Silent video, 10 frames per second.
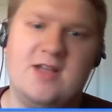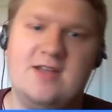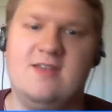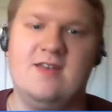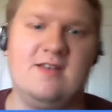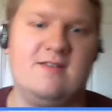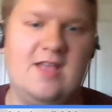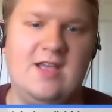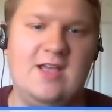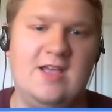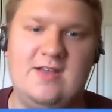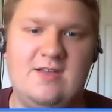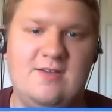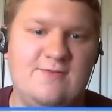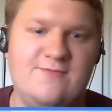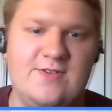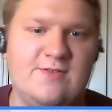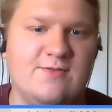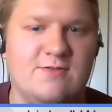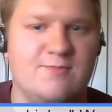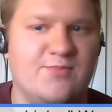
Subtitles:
I didn't have any visual